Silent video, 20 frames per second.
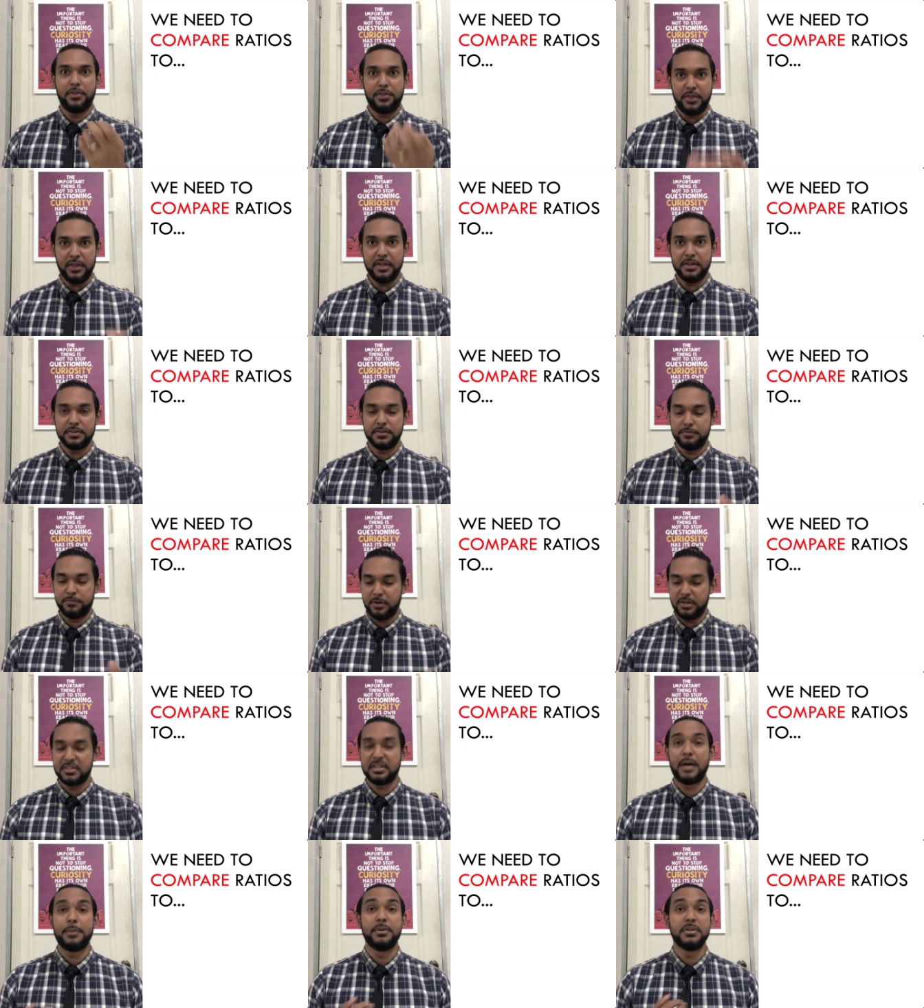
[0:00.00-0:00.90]
things. For
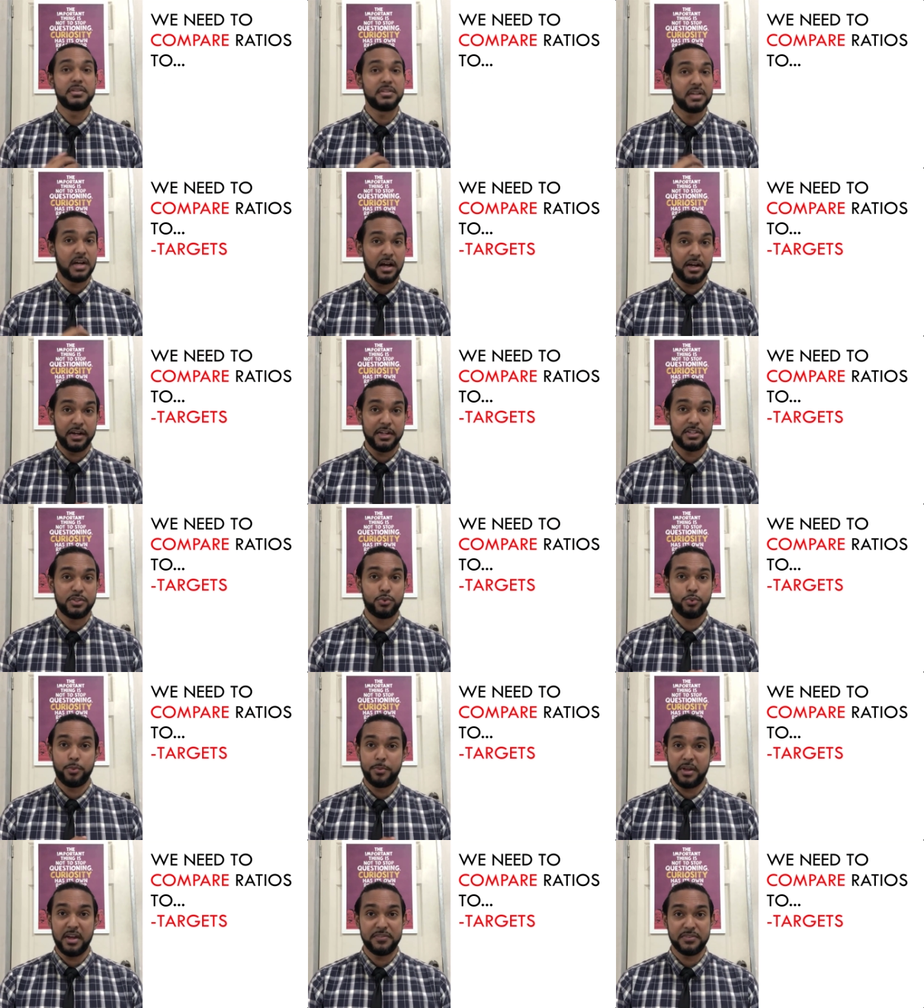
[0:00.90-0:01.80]
example,
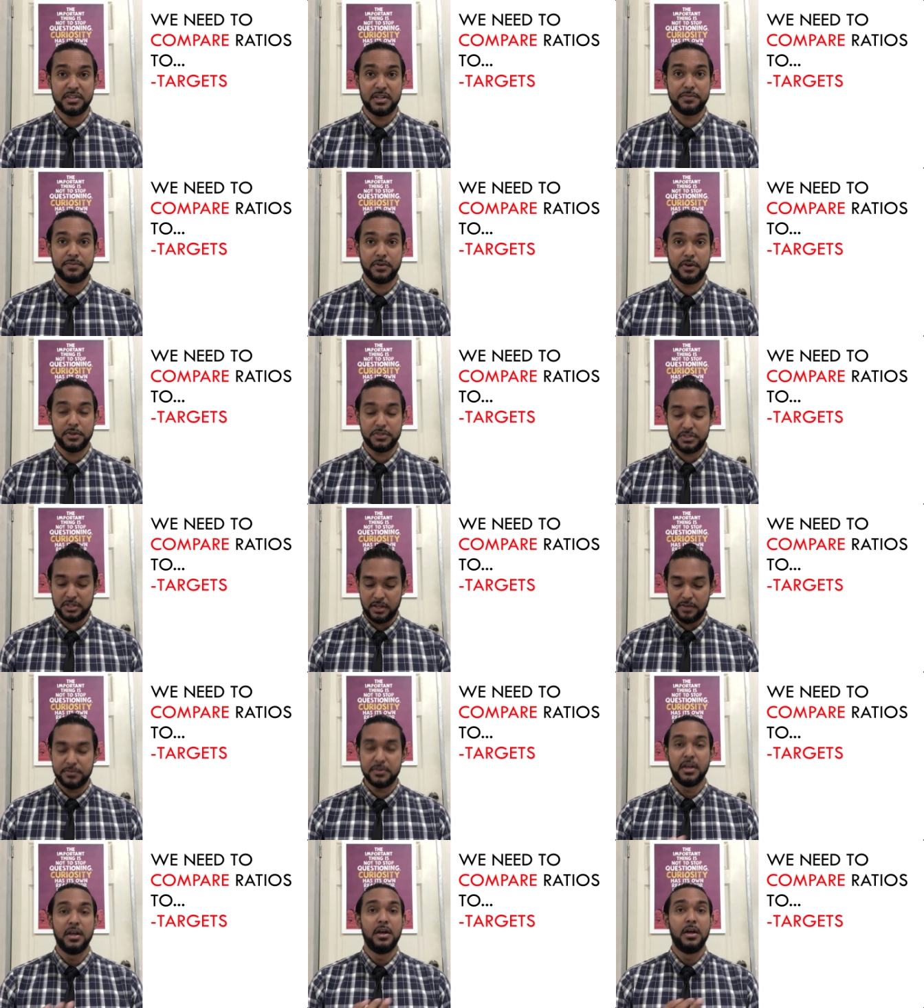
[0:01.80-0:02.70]
targets we may have set for
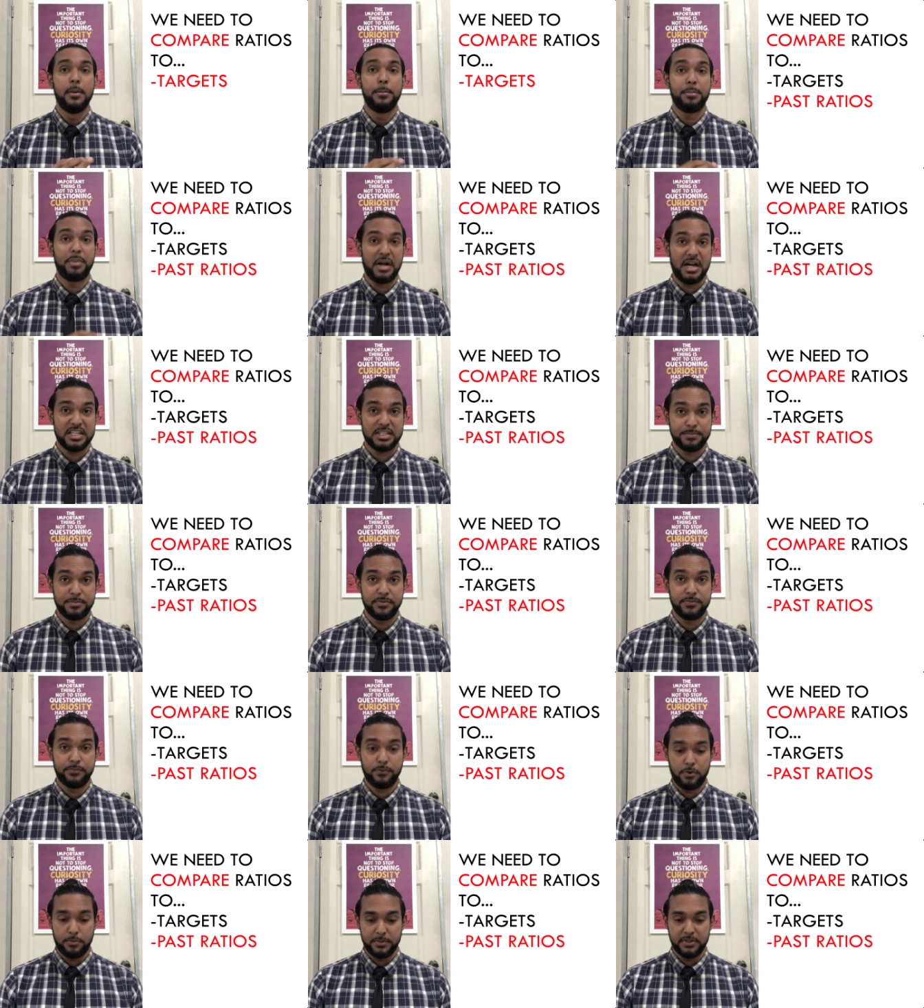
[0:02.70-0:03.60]
ourselves, past
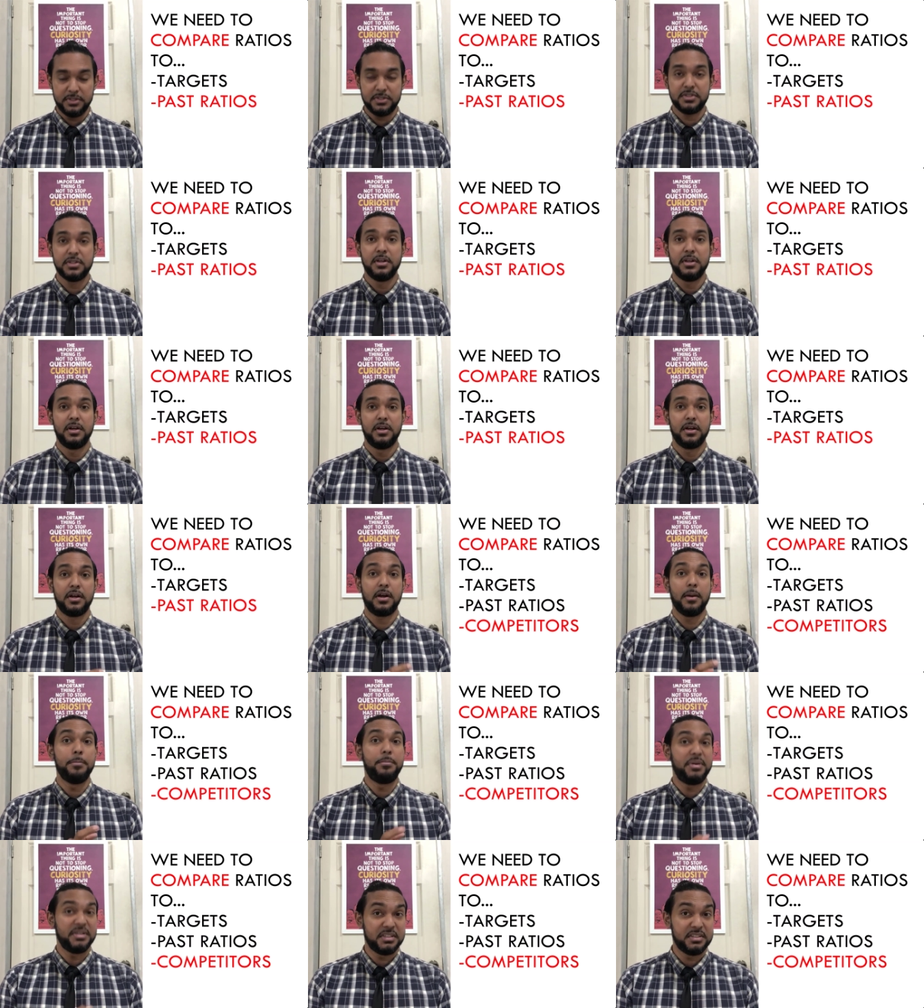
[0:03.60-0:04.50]
performance,
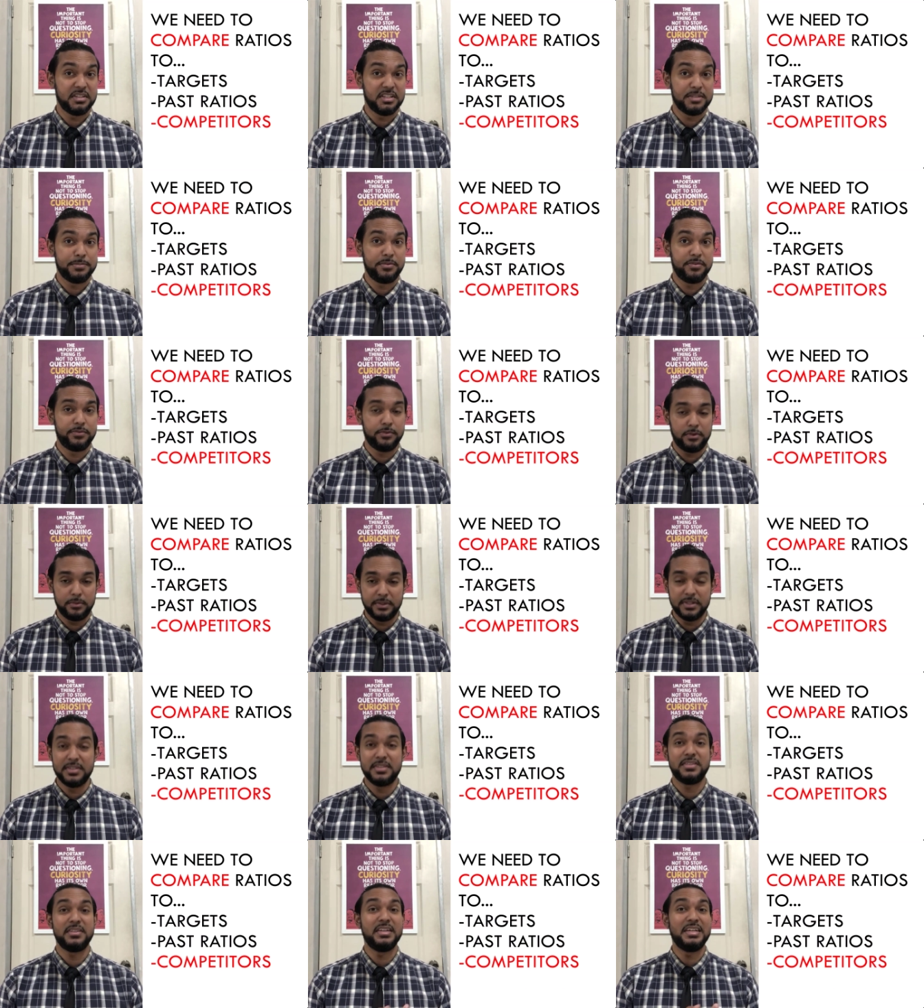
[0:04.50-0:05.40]
competitors'
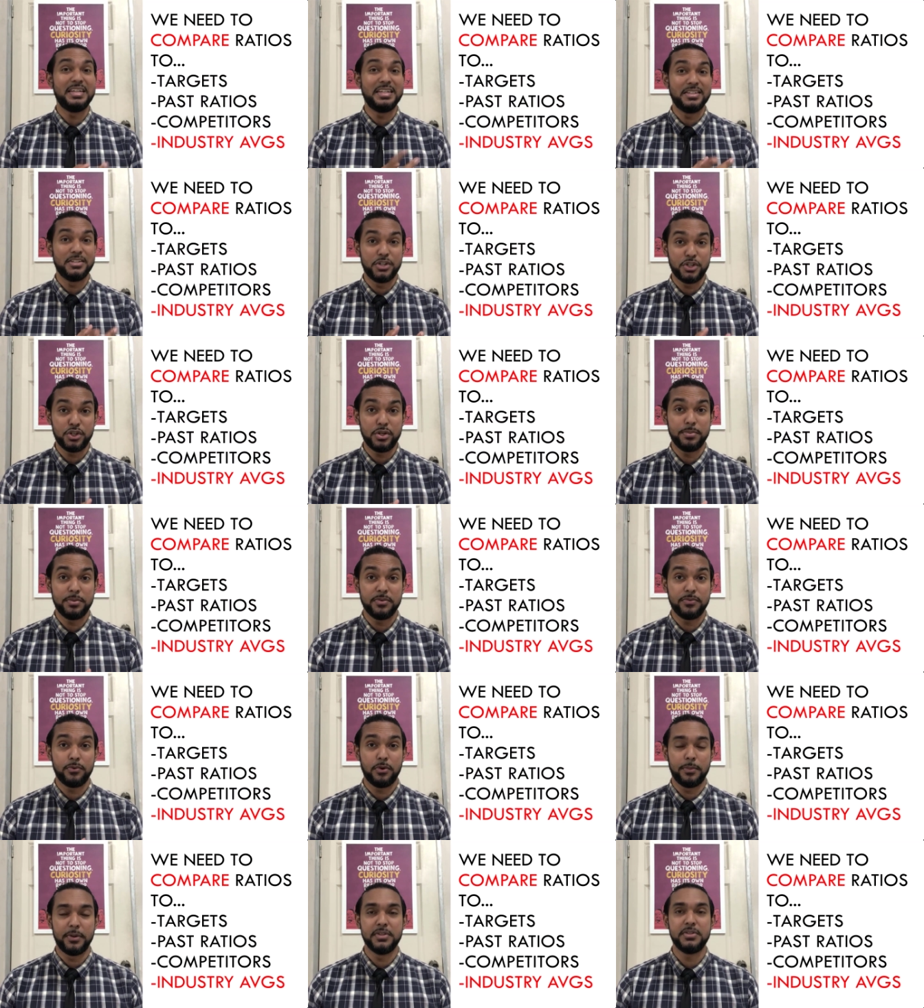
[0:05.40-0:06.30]
performance, industry
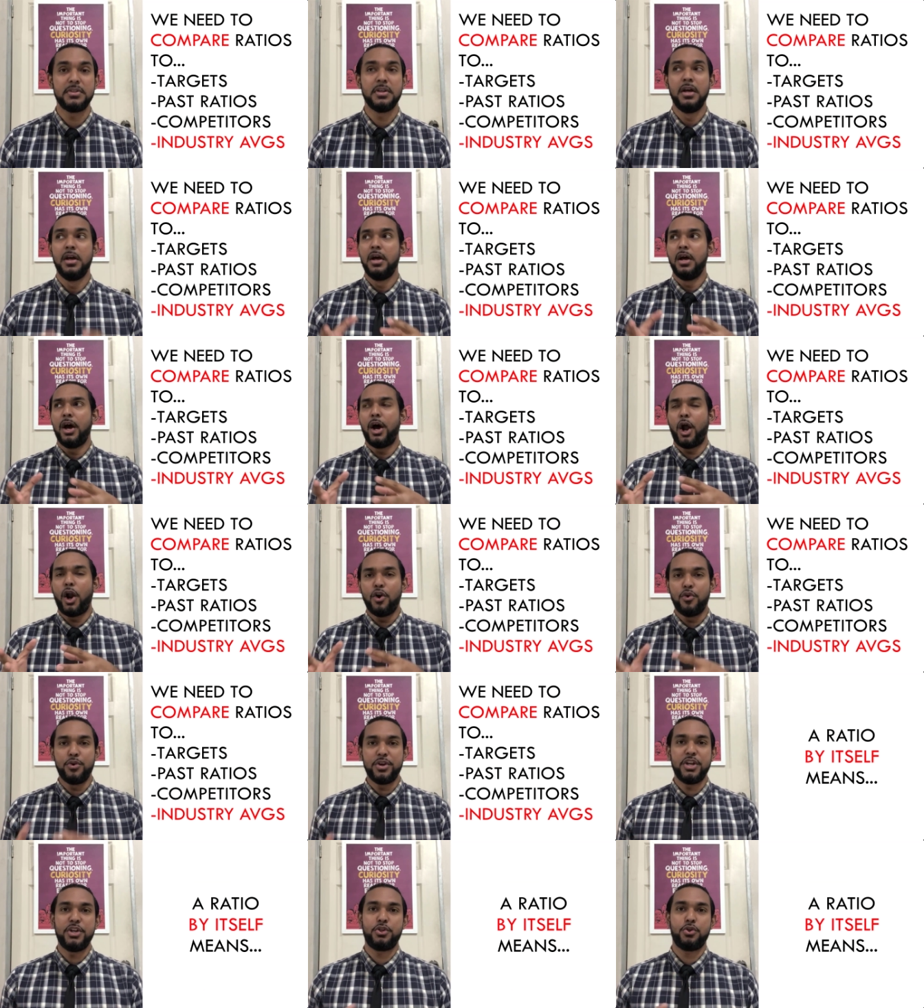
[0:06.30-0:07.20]
performance. A
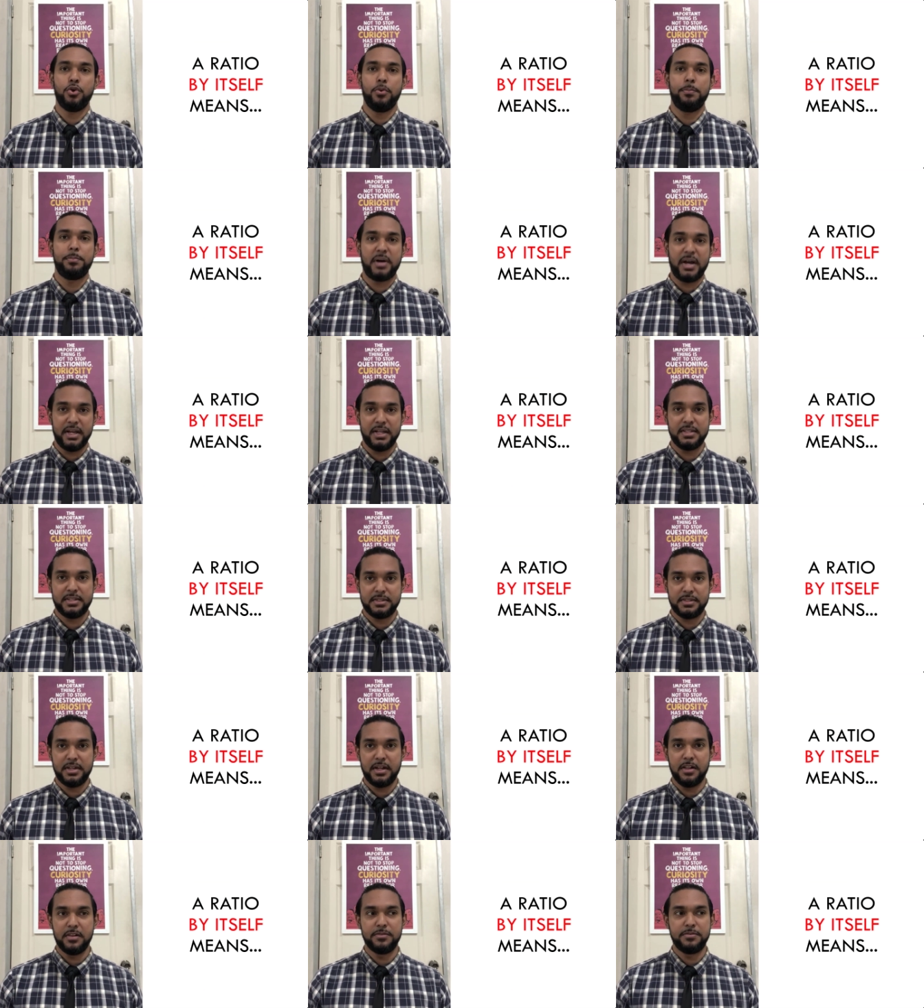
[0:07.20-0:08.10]
ratio by
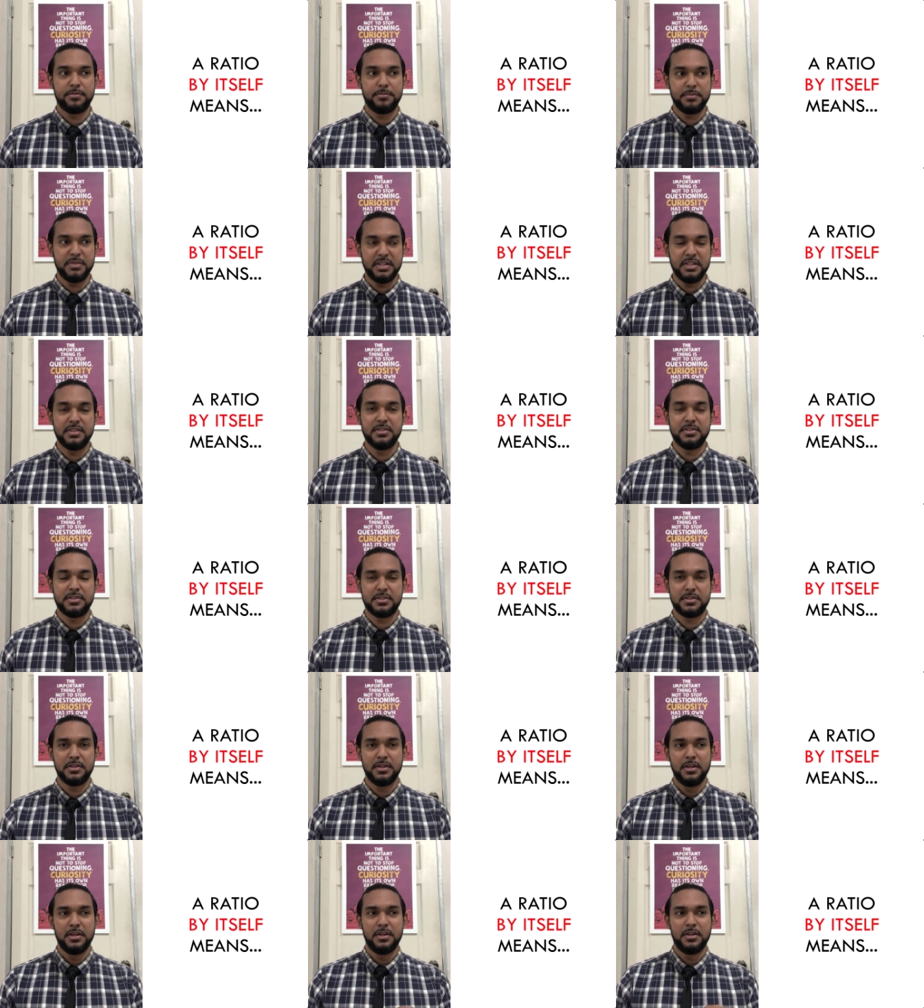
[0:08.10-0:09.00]
itself means